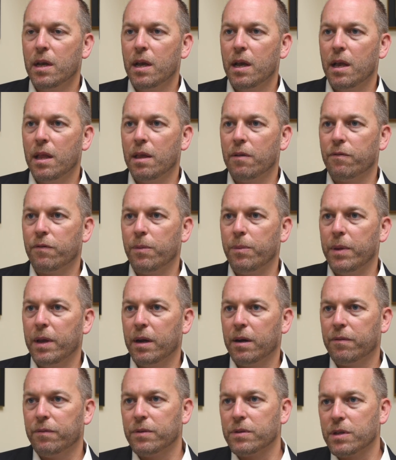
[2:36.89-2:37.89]
and then from
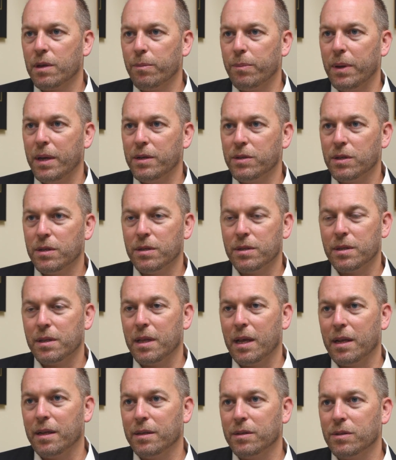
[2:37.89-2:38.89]
there, for some patients,
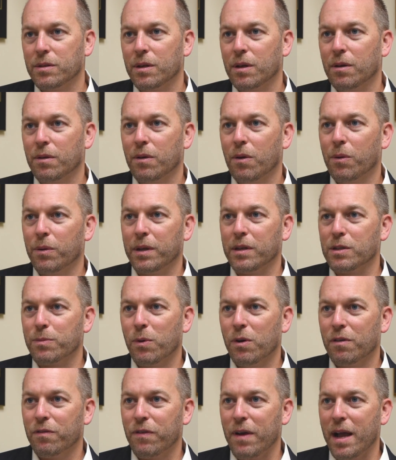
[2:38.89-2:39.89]
that is only a
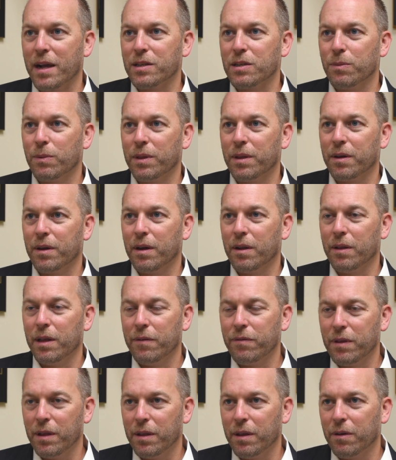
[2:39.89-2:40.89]
small fraction what they're going to
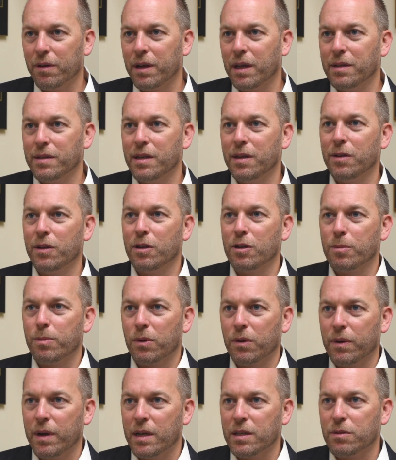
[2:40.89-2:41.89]
lift, and they'll continue to
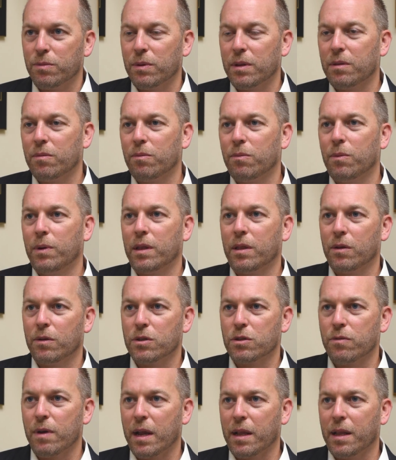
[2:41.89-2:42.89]
progress with their
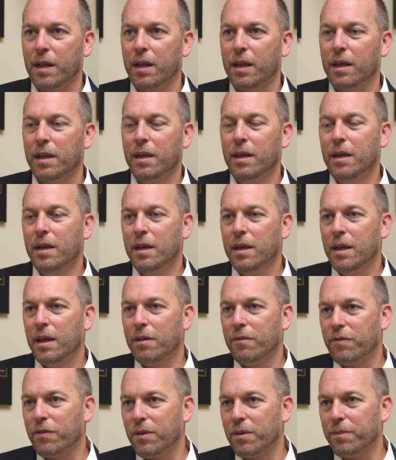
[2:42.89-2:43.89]
strengthening.
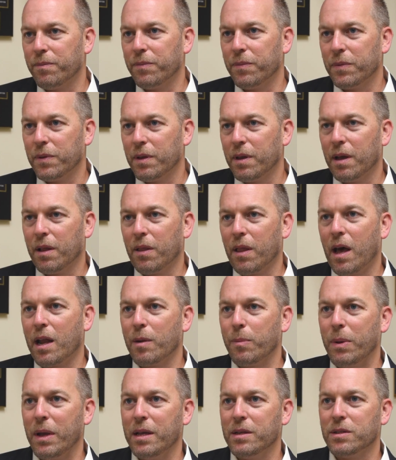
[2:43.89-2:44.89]
And for a lot
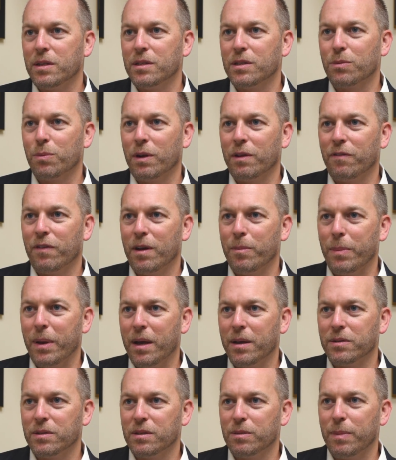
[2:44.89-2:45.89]
of patients, 25
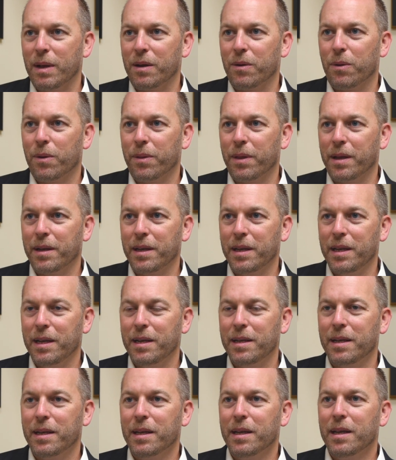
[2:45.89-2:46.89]
pounds is about all they
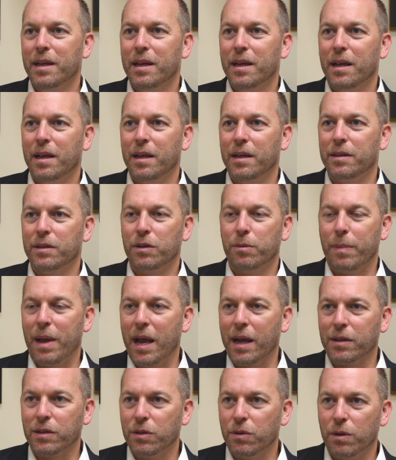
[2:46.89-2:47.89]
need, and you're
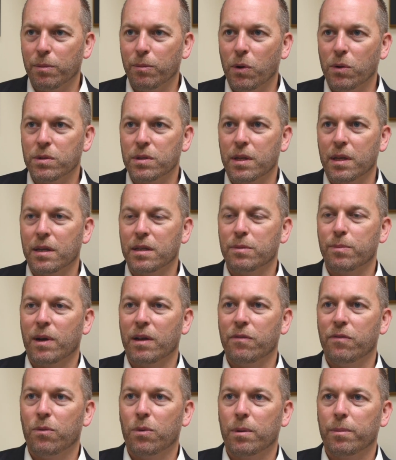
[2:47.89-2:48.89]
back doing most things
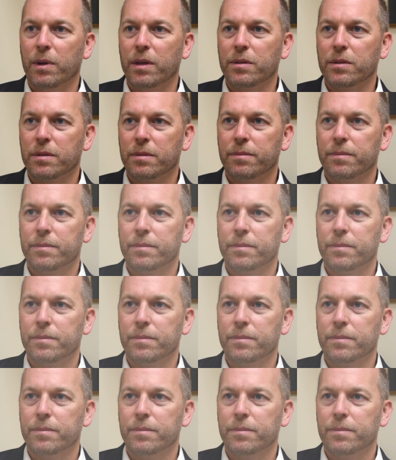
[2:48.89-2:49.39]
by 4 months.